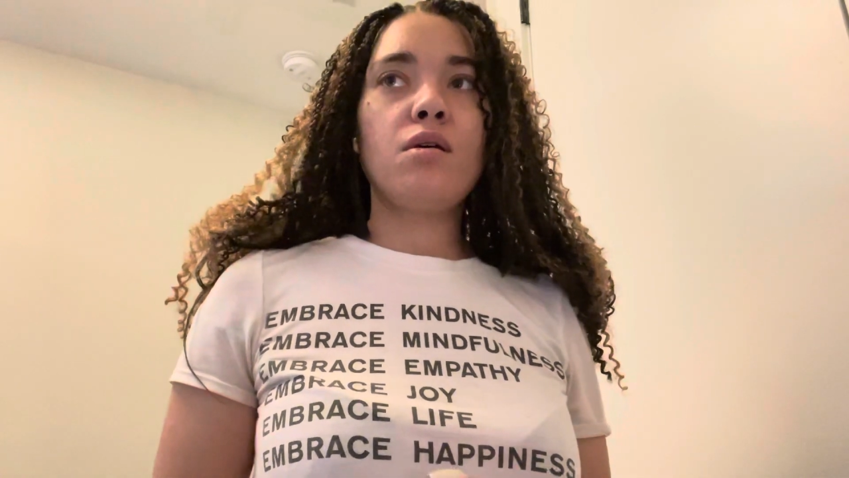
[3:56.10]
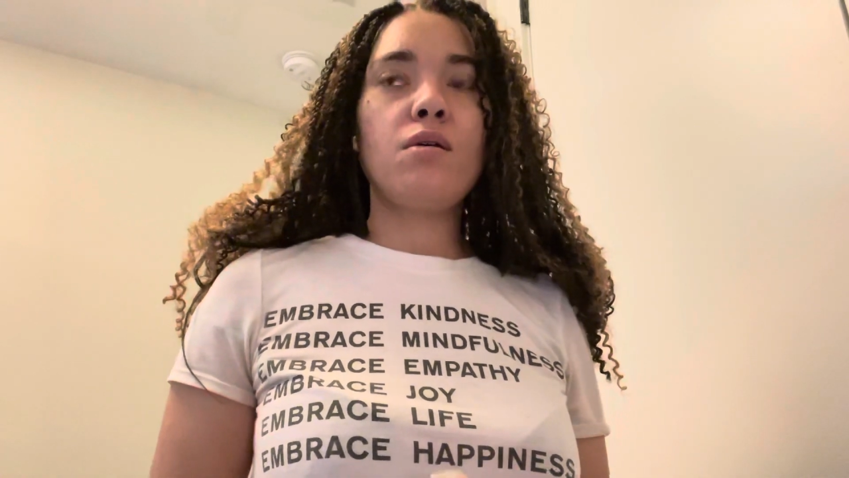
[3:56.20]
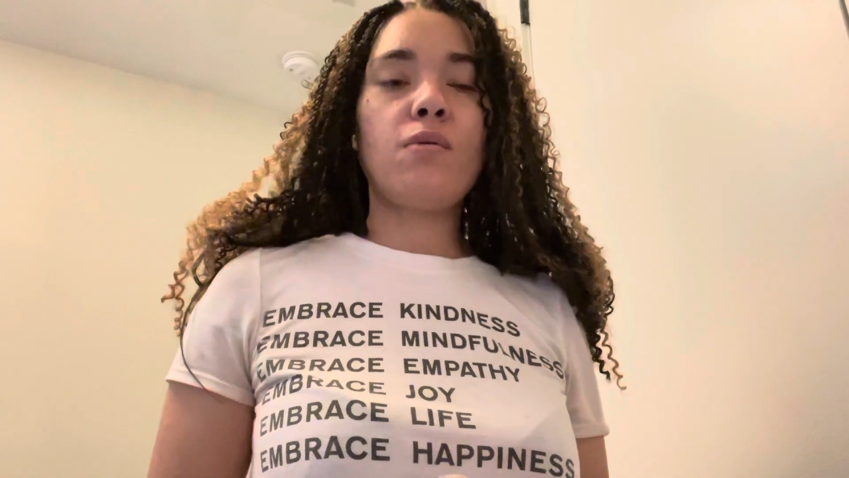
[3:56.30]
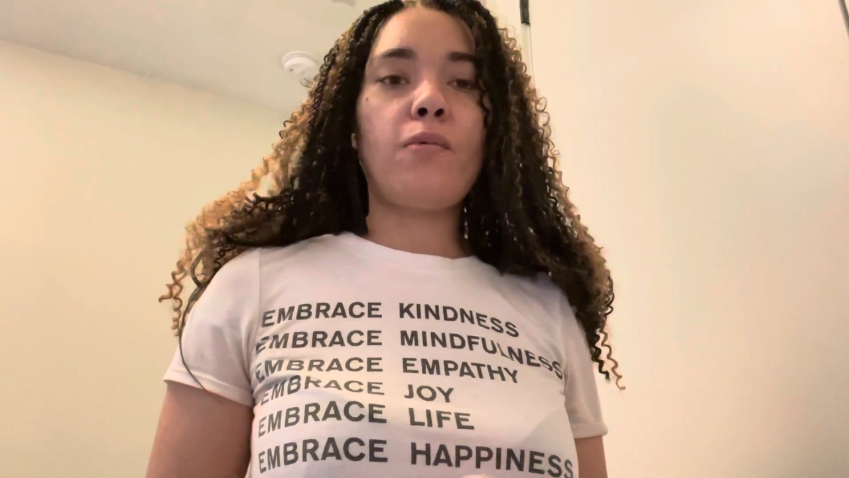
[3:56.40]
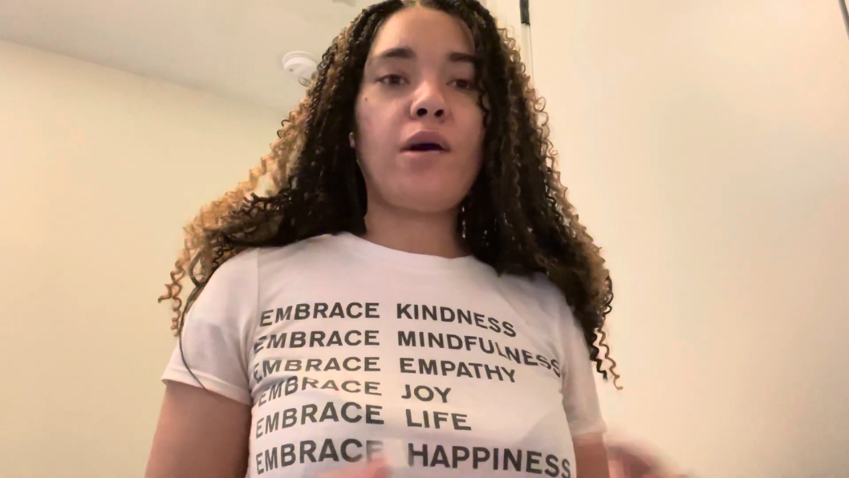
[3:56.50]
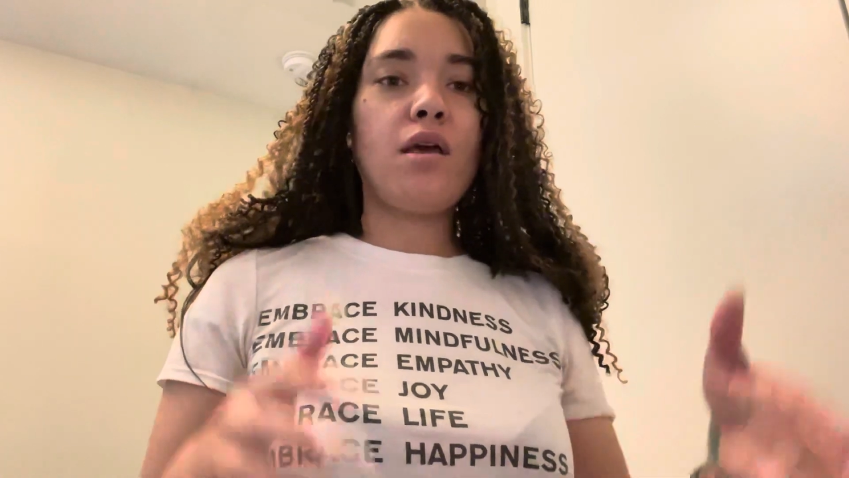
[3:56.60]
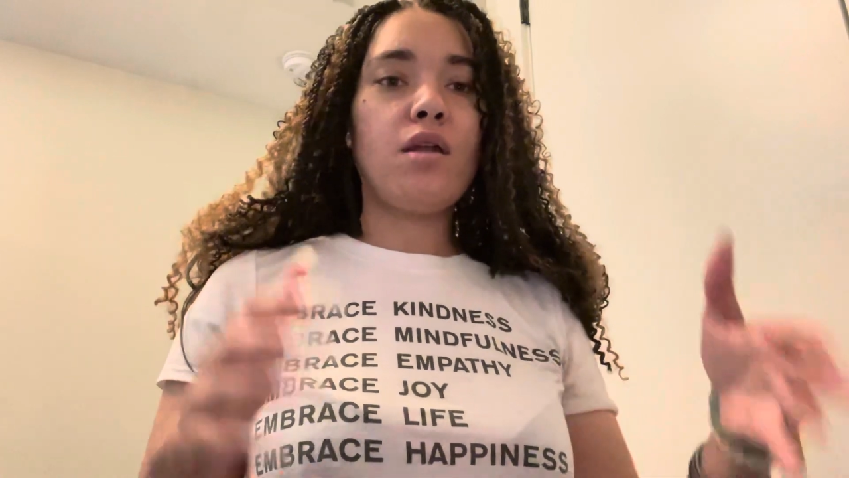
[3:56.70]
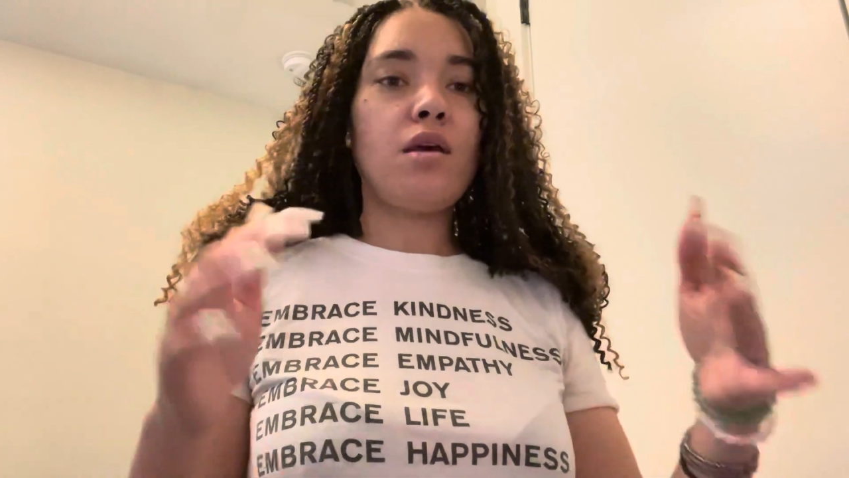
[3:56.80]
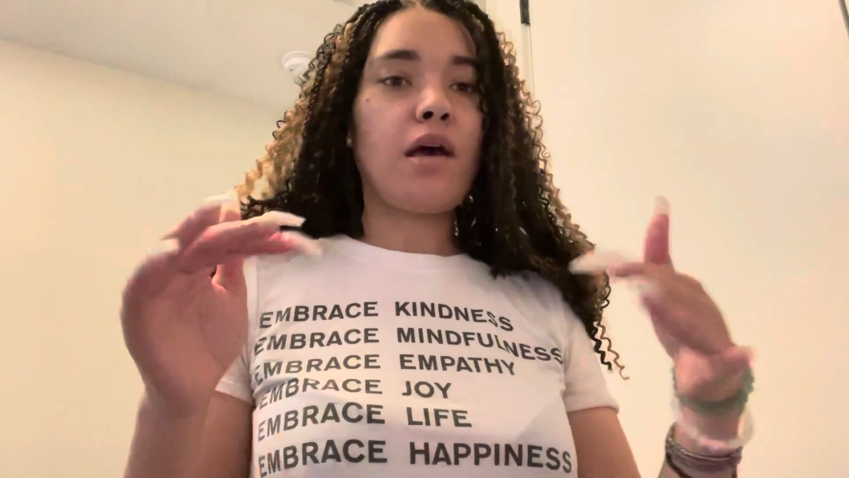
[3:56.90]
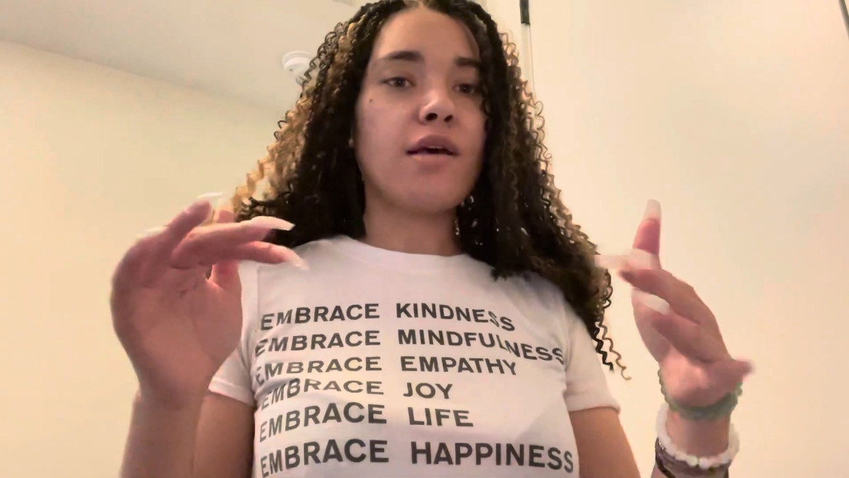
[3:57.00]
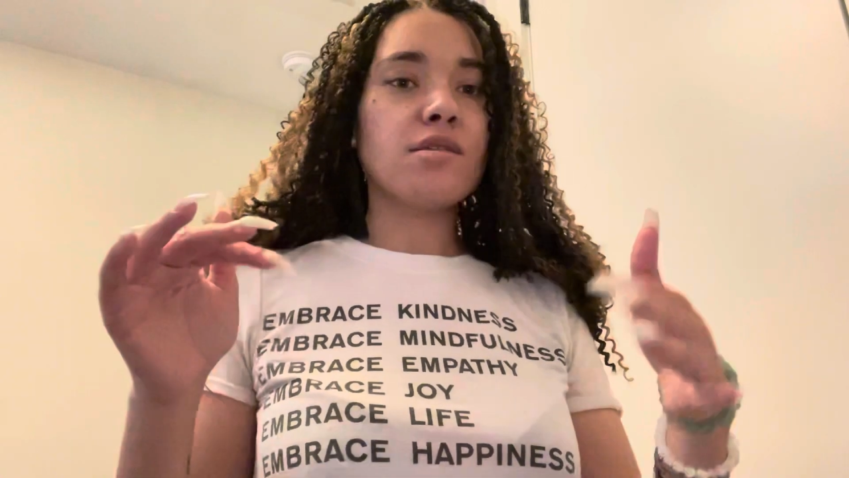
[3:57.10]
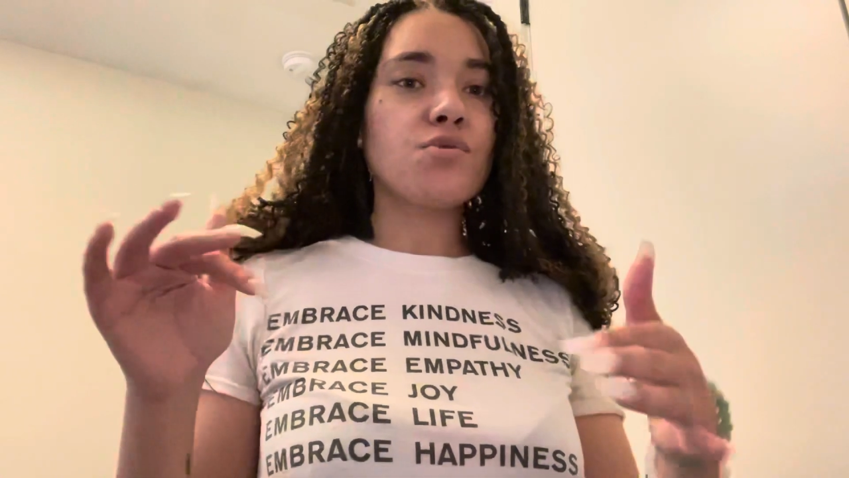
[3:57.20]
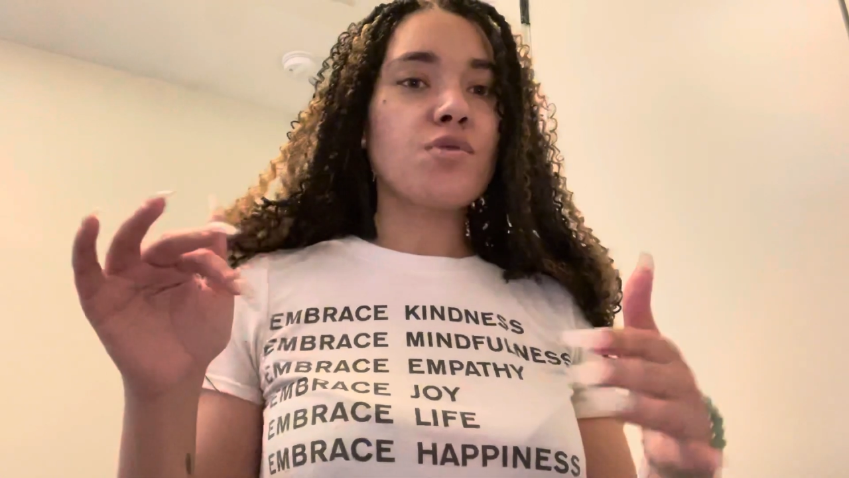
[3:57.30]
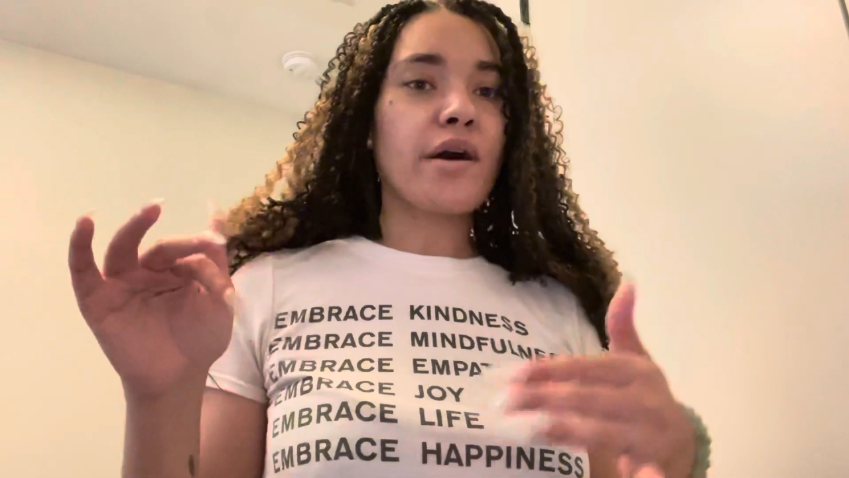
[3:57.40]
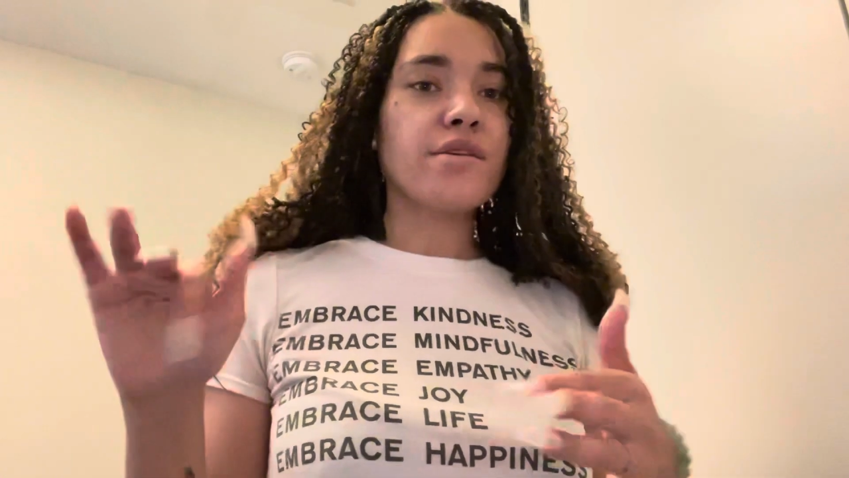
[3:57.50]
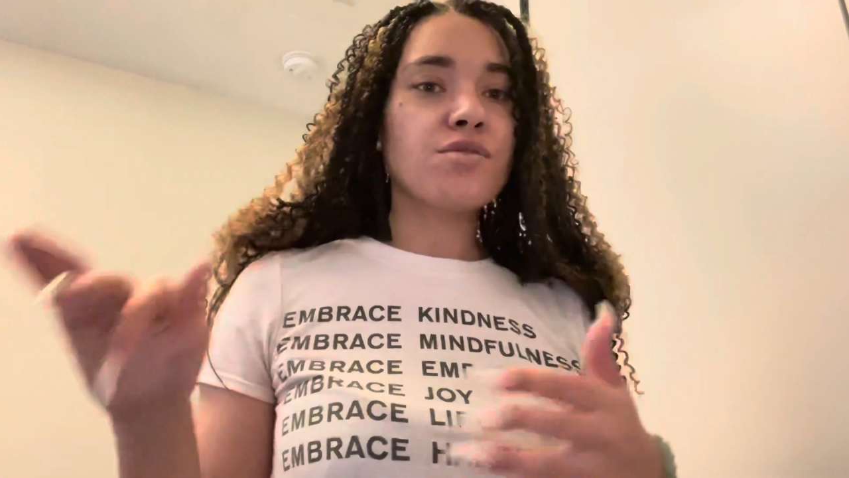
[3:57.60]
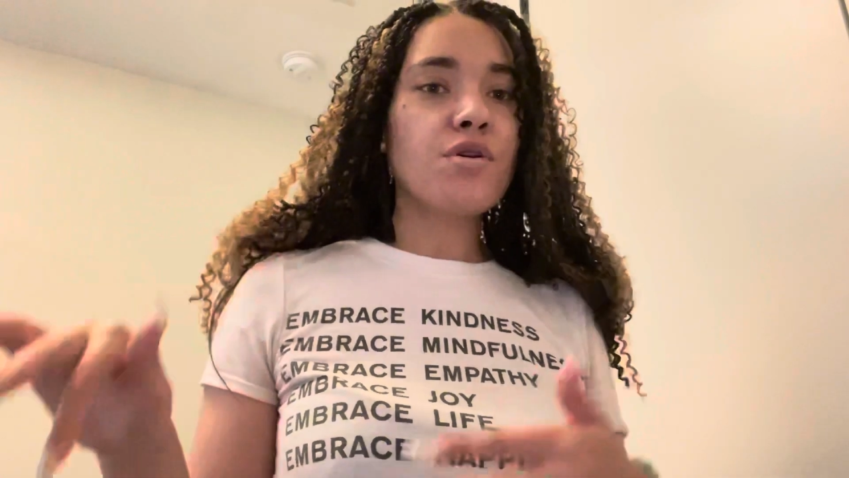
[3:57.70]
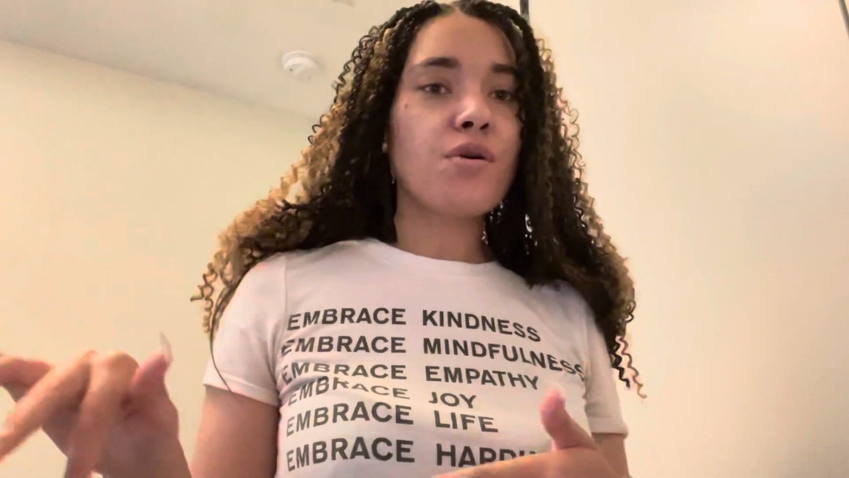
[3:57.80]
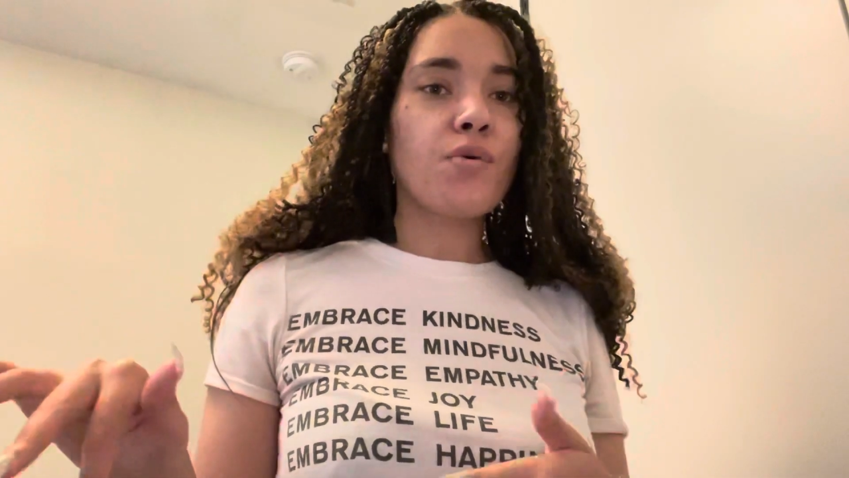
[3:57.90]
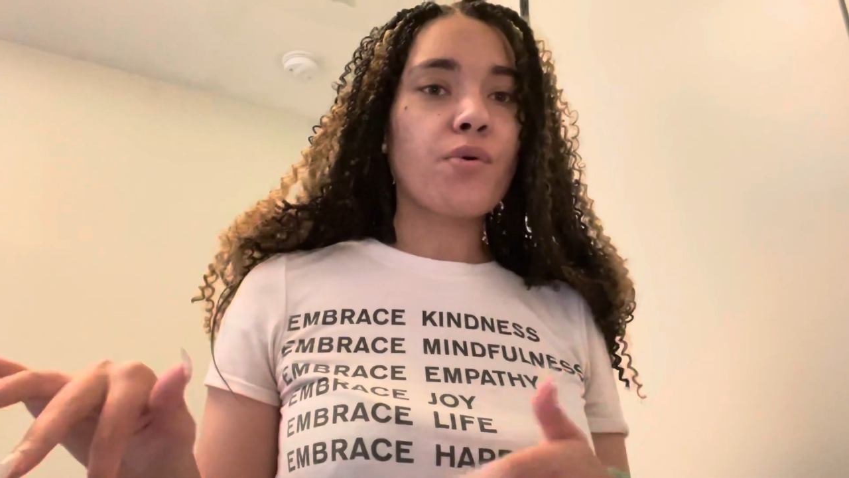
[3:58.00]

when as you guys know